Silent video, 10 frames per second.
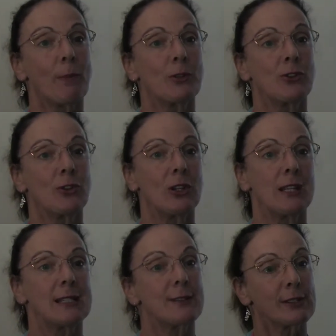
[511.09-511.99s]

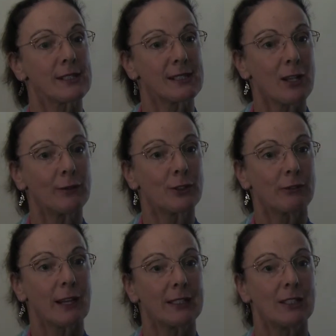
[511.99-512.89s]
opportunities for
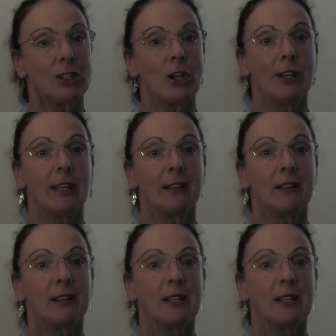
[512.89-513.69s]
self-directed learning.